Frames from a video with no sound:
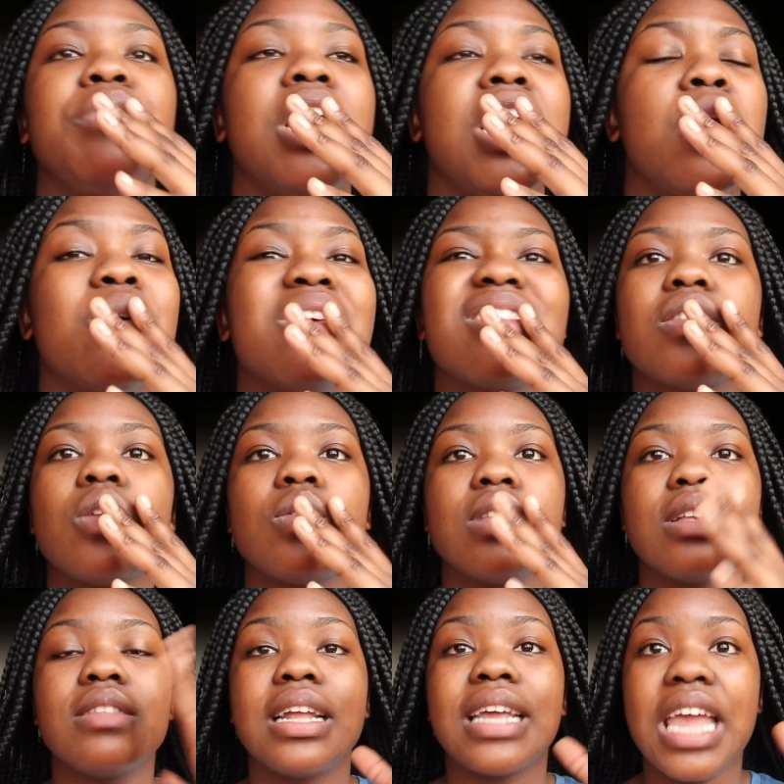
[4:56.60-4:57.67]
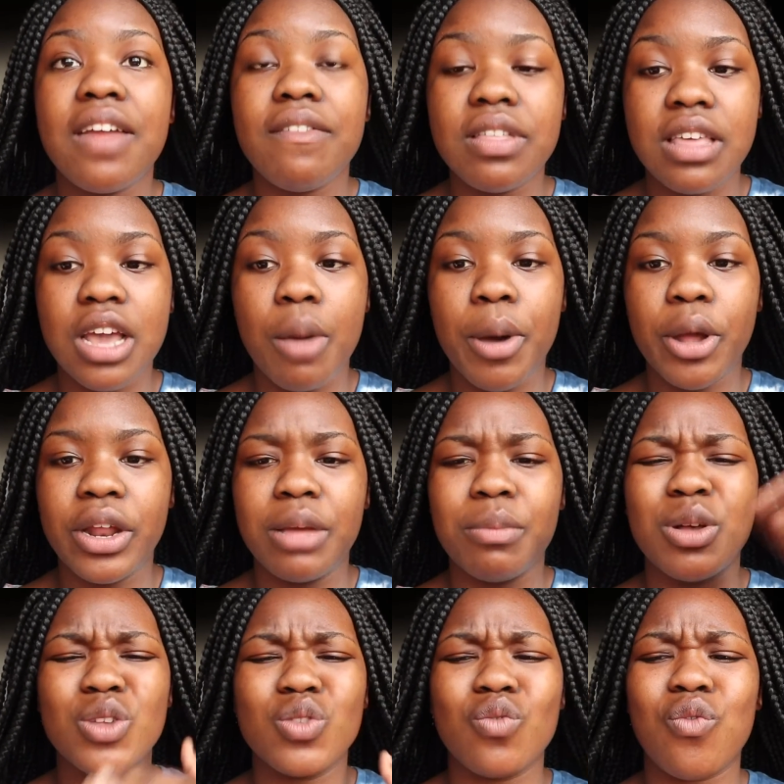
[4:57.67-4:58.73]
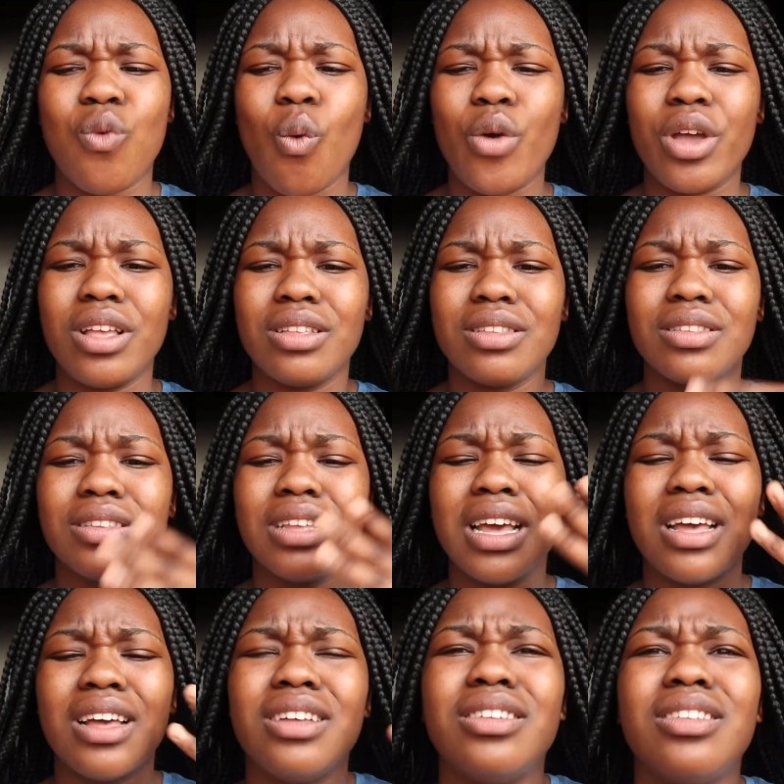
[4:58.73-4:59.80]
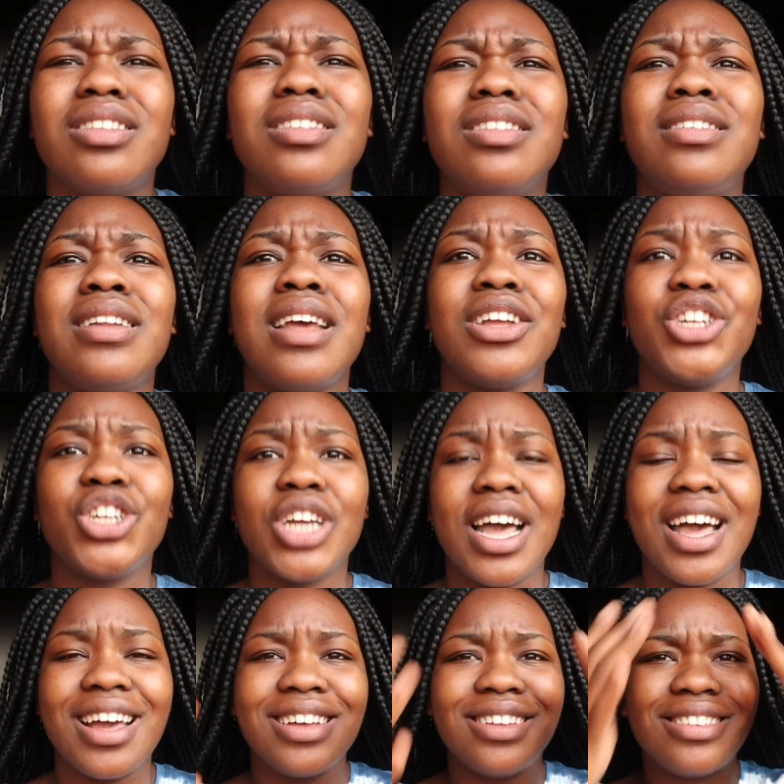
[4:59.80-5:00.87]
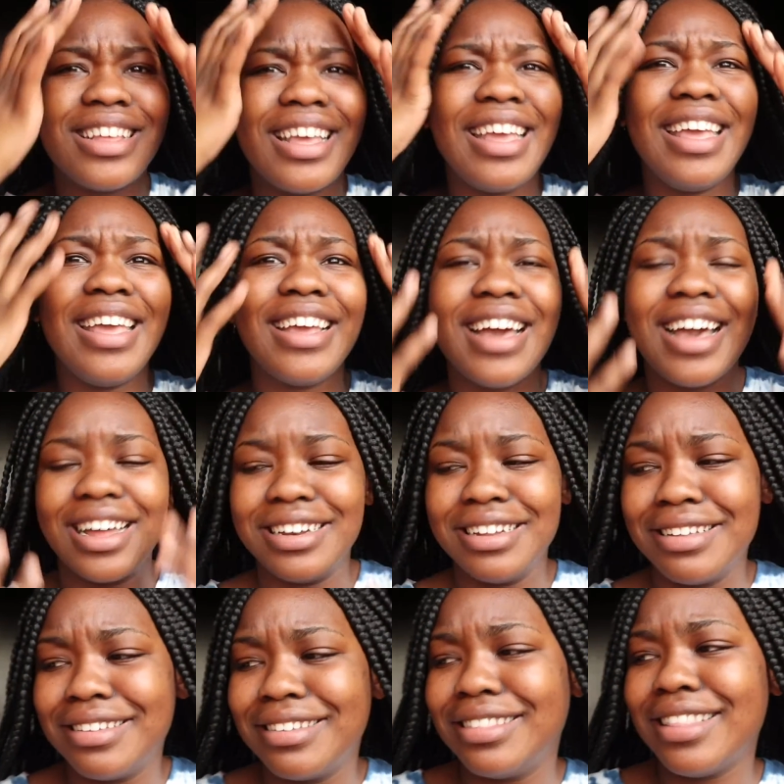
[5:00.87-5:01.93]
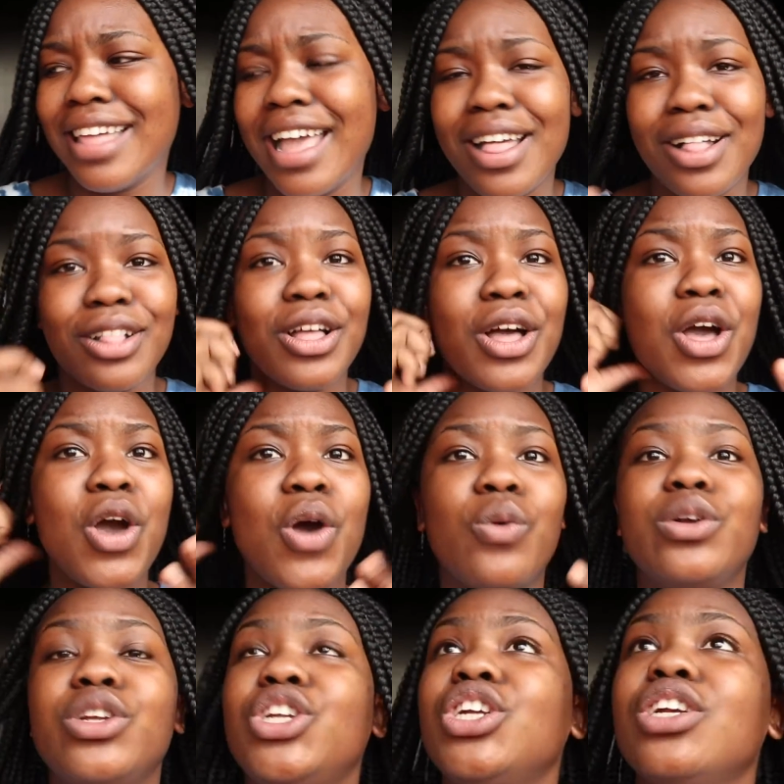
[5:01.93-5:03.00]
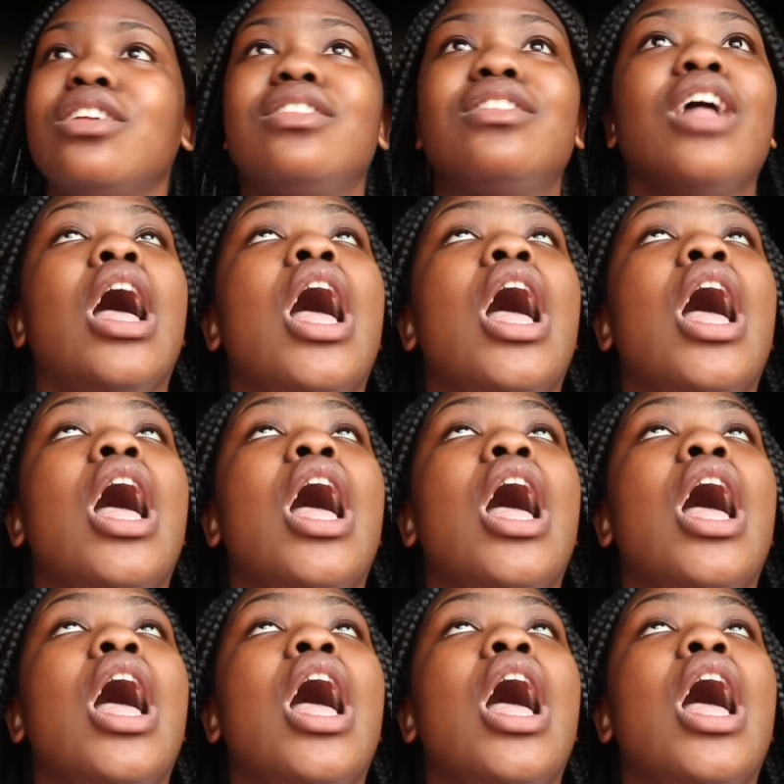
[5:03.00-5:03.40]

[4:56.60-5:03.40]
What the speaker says: He was so sexy. Like, everything about him, his voice, His stature, his haircut, his style was just